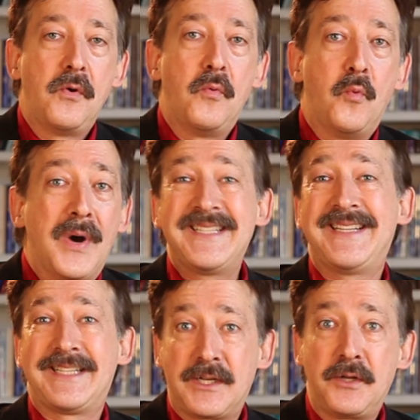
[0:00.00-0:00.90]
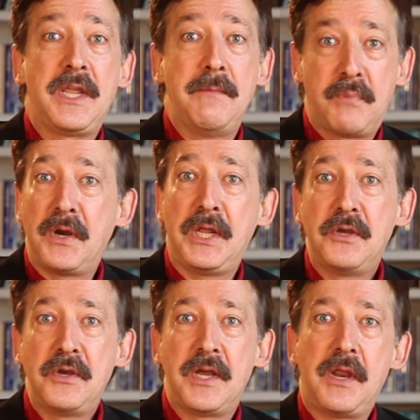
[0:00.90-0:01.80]
Once it's looking pretty
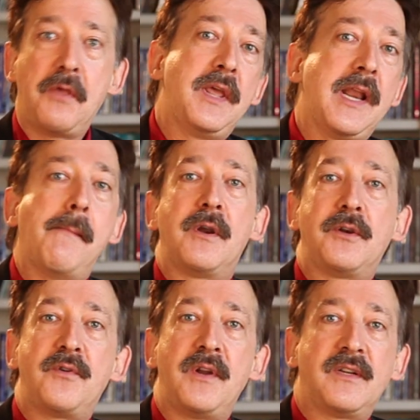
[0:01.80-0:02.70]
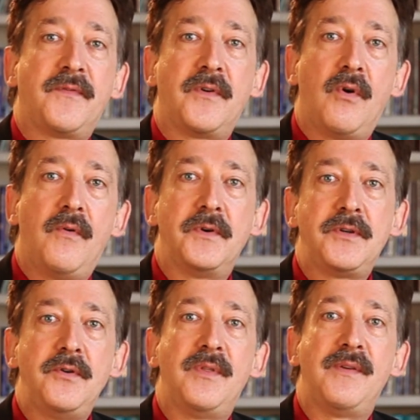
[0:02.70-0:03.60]
good, then I'm going to transfer over
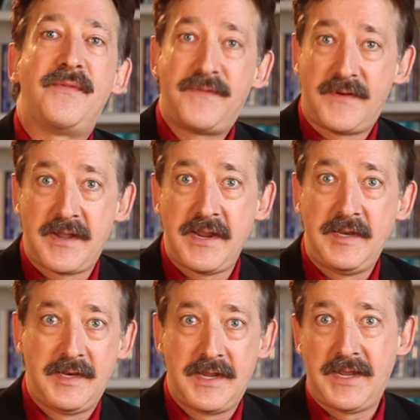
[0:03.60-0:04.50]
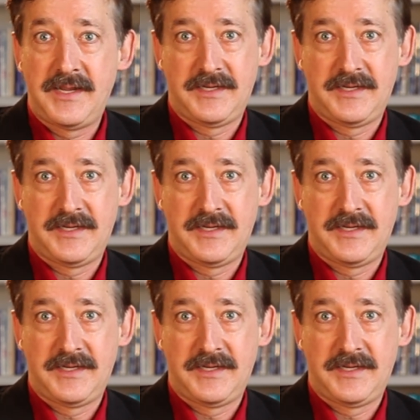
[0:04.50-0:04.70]
to the fine die